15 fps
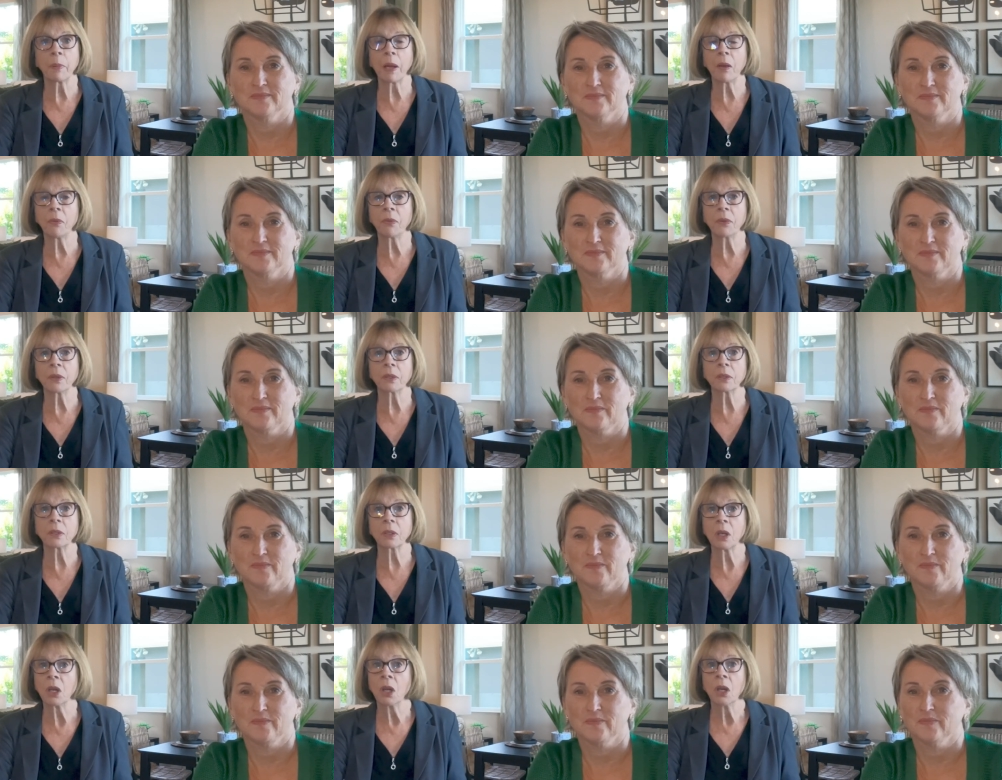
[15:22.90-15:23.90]
Speaker 1: about
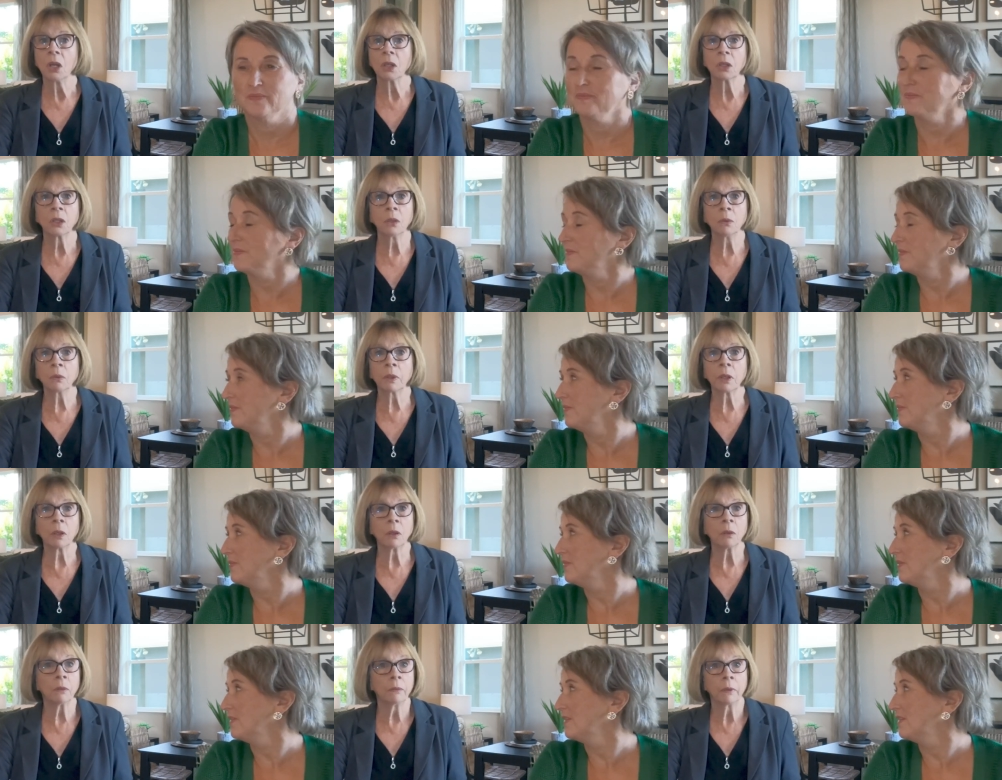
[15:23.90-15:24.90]
this cute
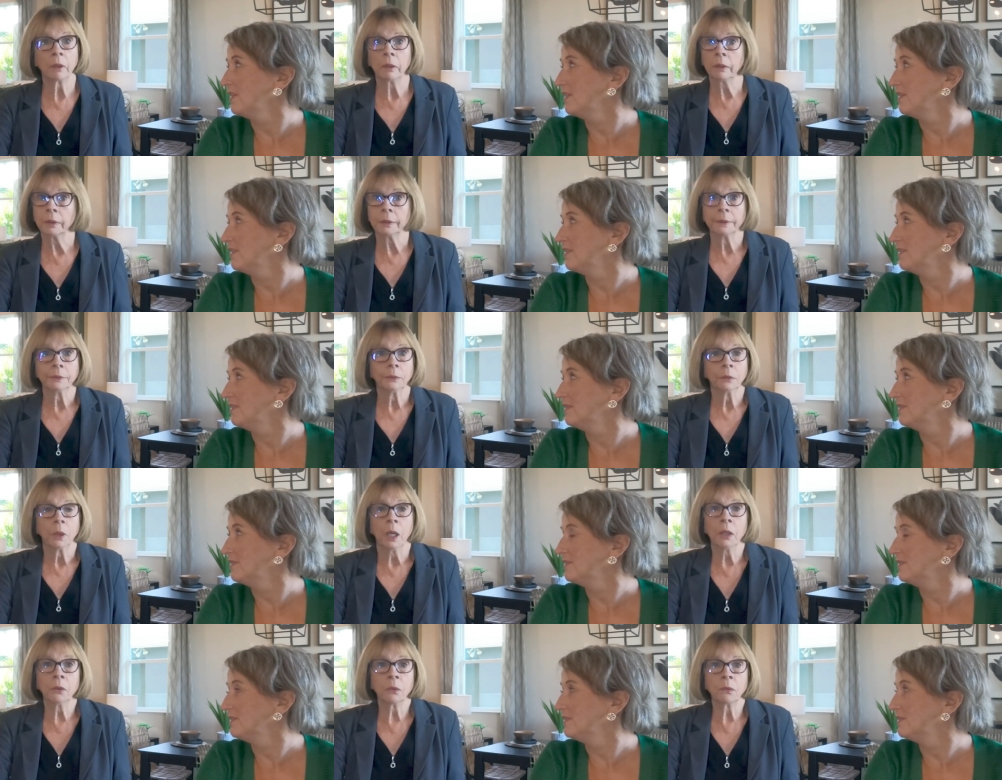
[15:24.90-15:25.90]
little
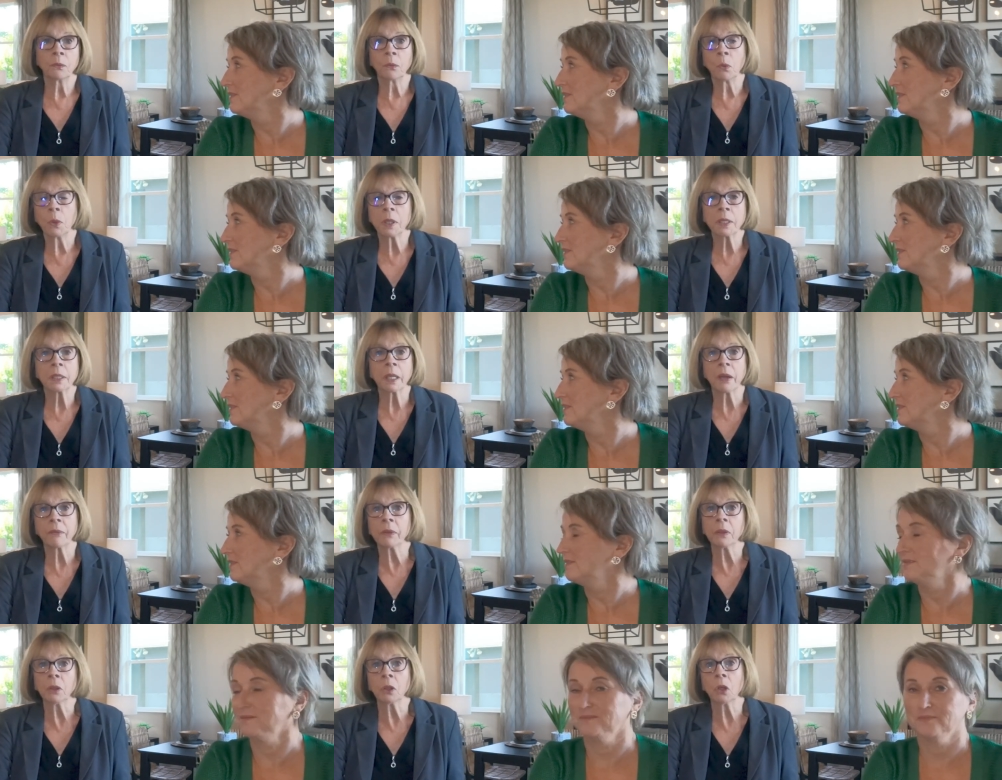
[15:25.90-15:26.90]

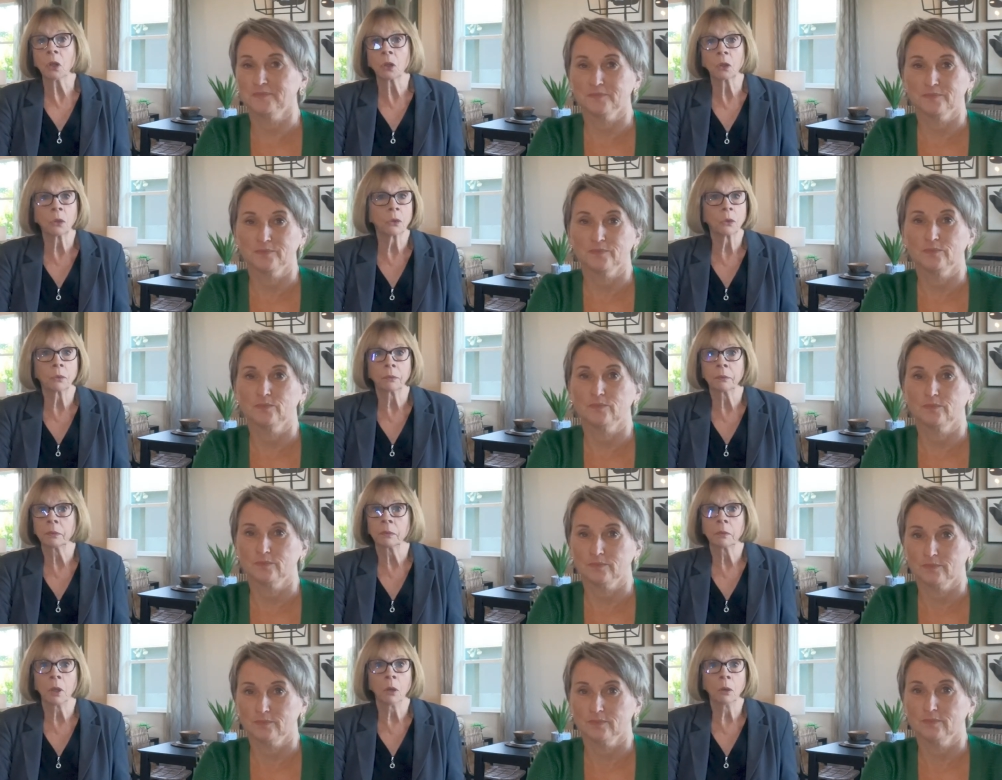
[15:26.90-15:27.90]
147
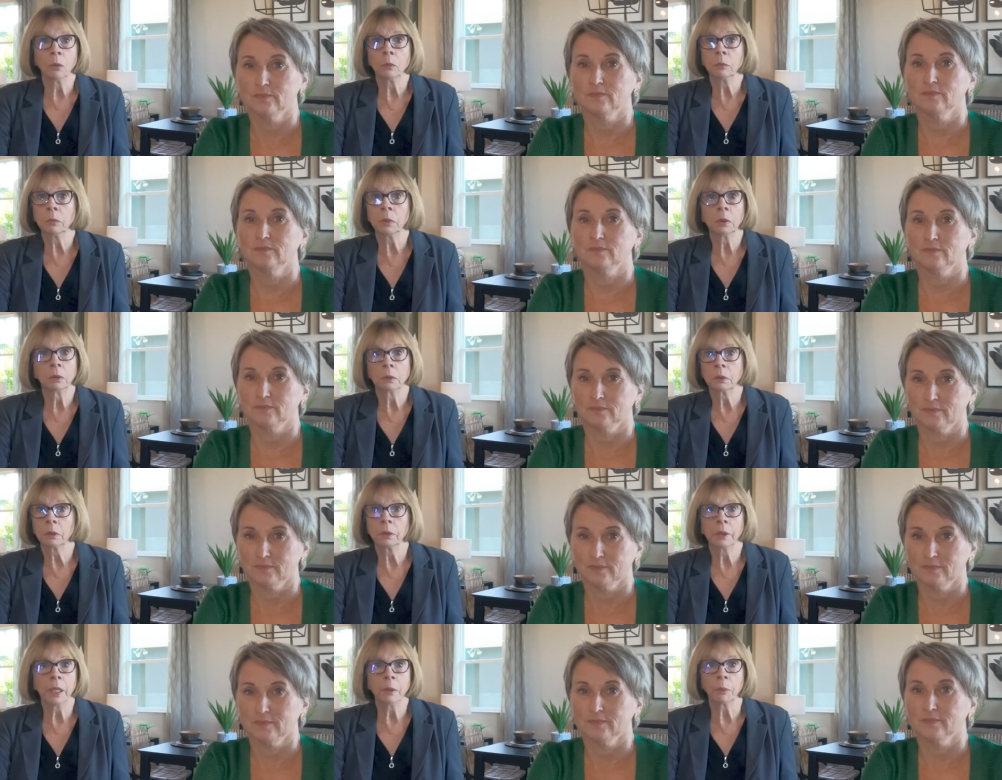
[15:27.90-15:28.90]
home
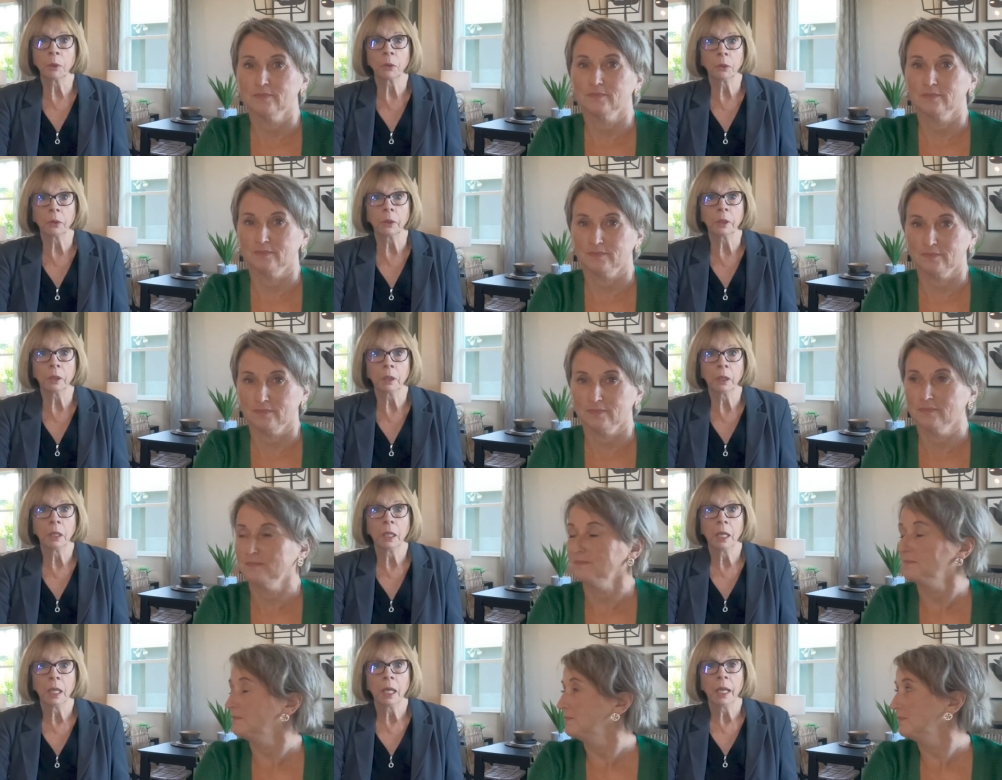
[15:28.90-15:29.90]
neighborhood.
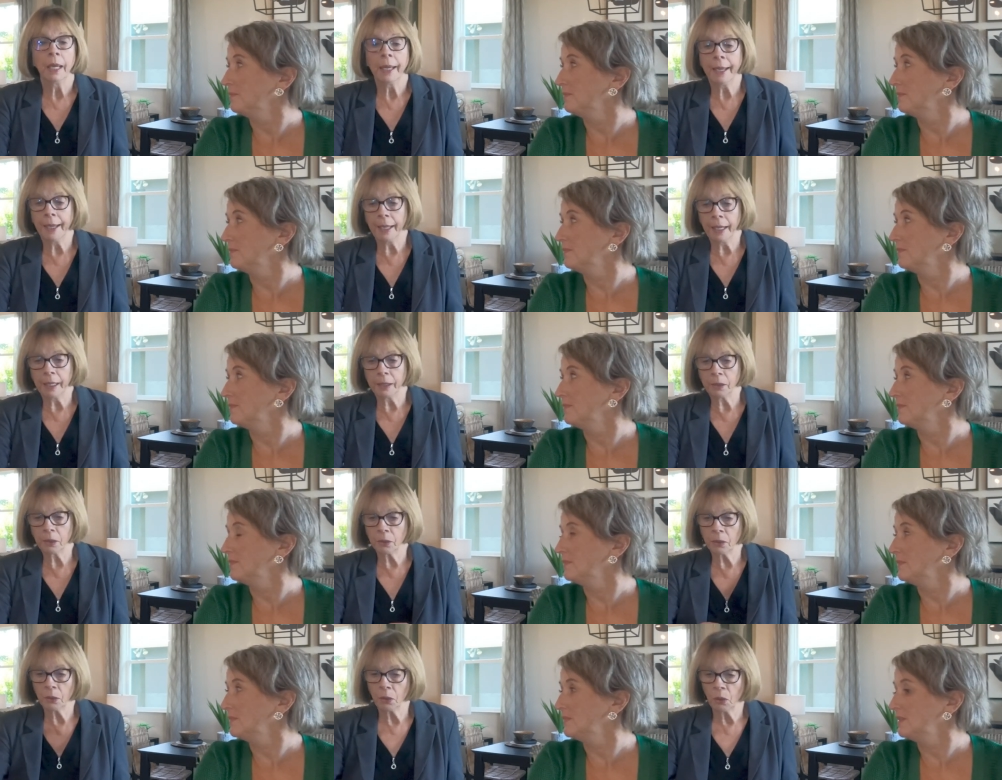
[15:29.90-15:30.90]

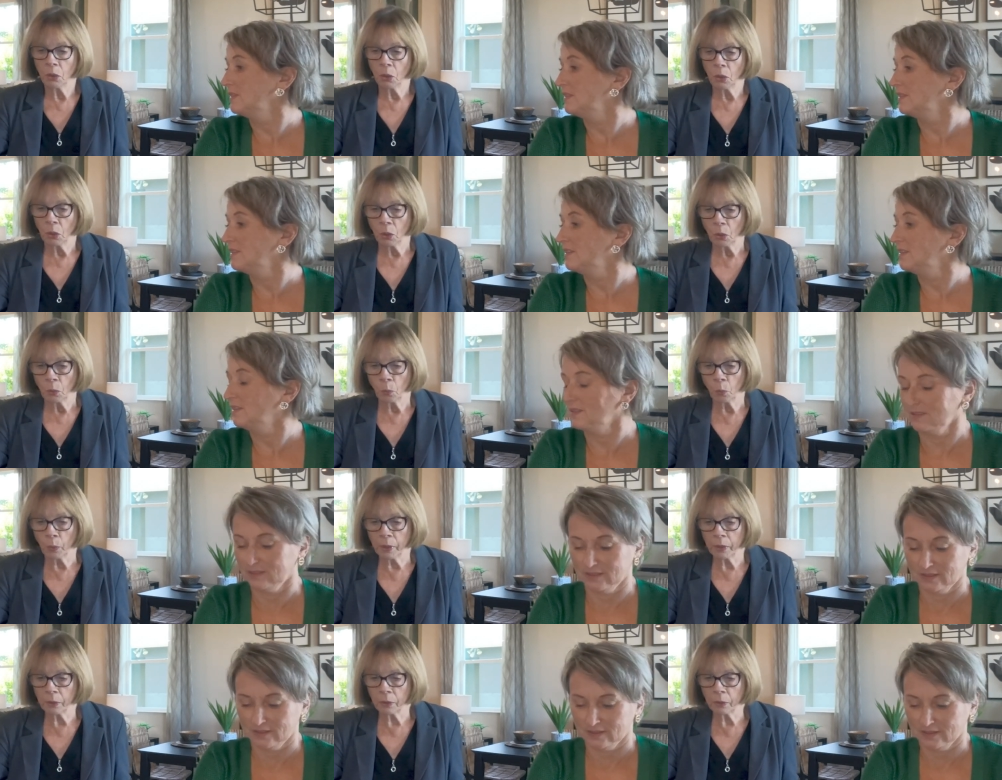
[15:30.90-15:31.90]
And
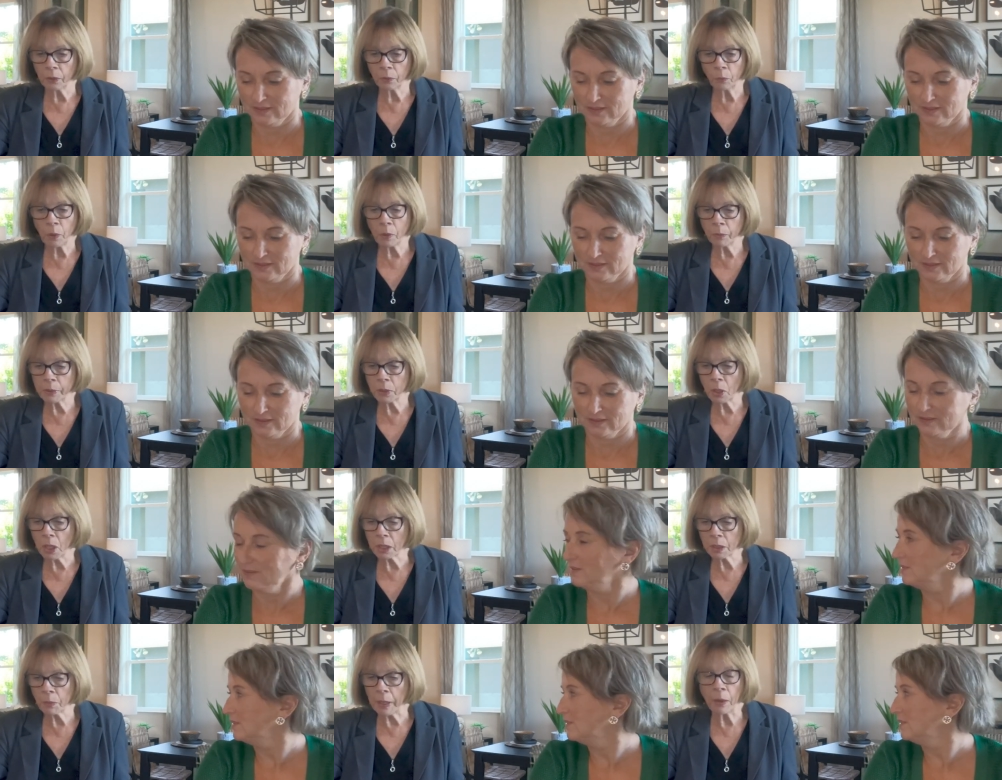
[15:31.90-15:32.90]
we're, well, we
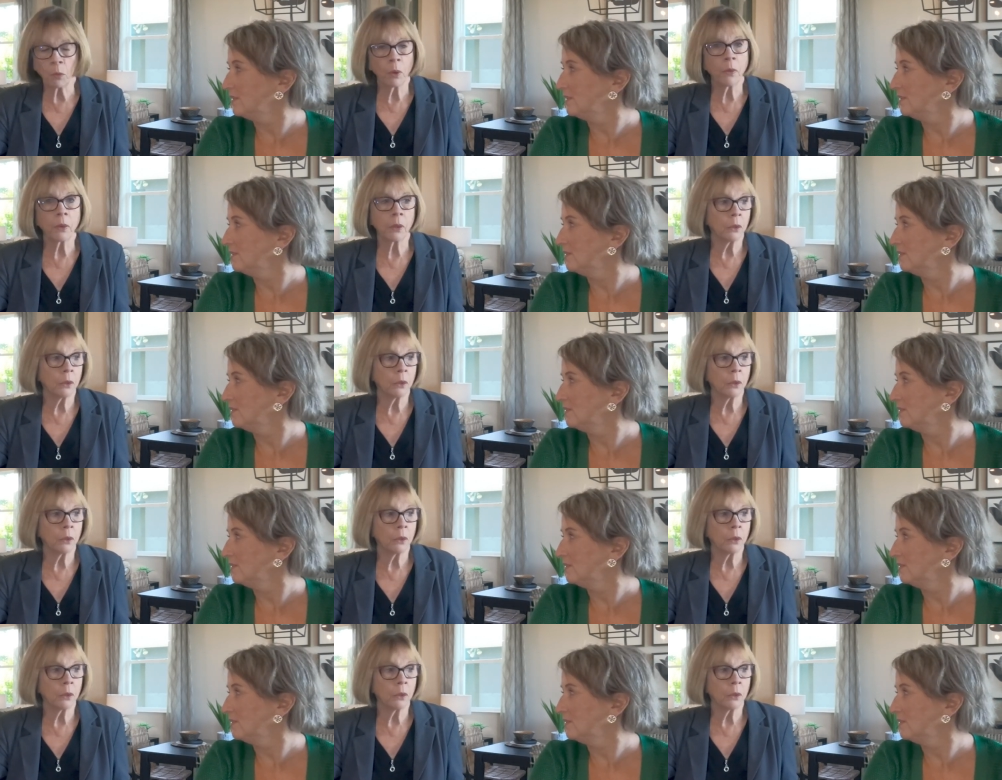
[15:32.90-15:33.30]
talked about where